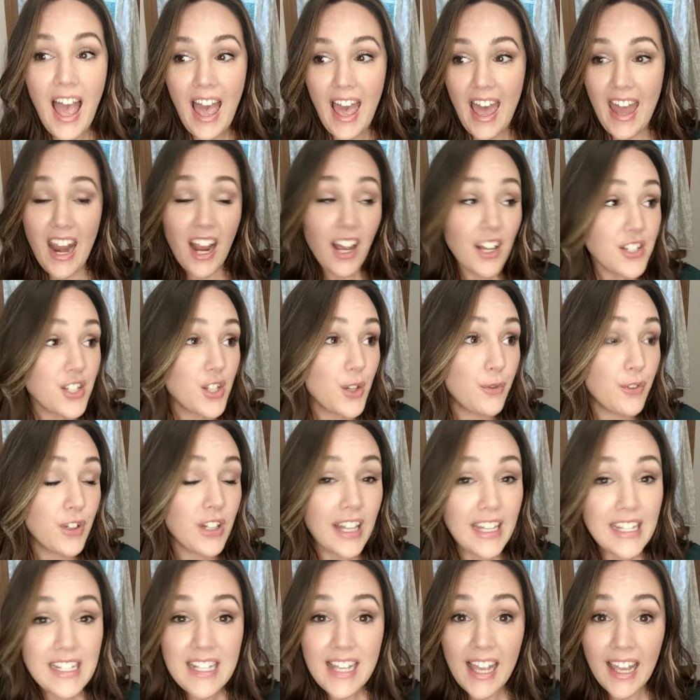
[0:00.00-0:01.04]
And I also feel
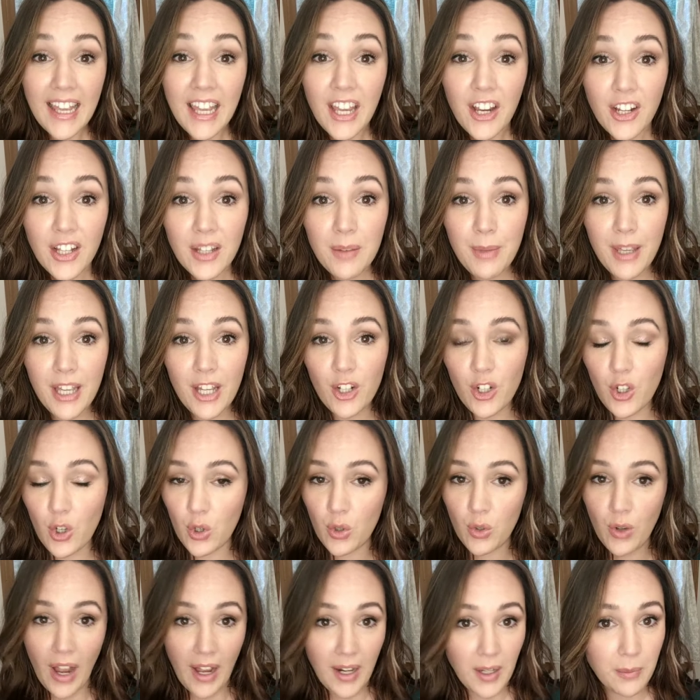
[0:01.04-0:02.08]
like skincare can be
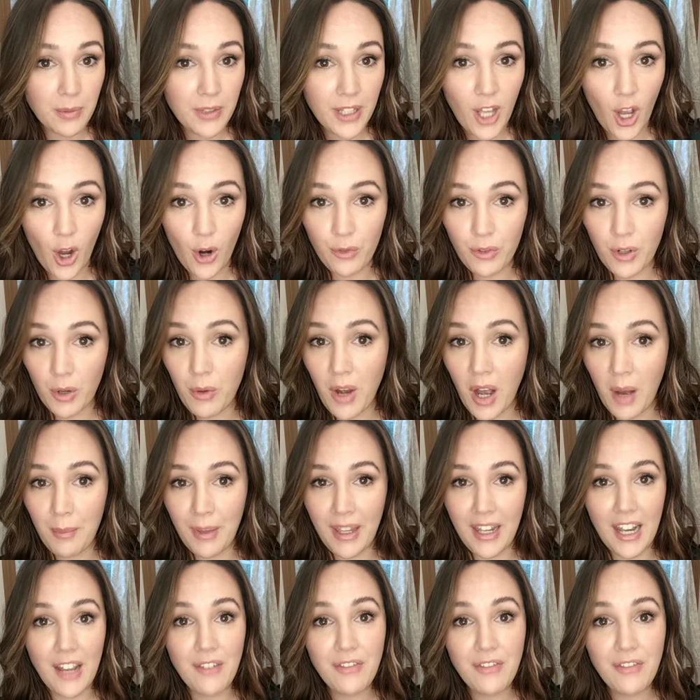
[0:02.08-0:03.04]
incredibly overwhelming.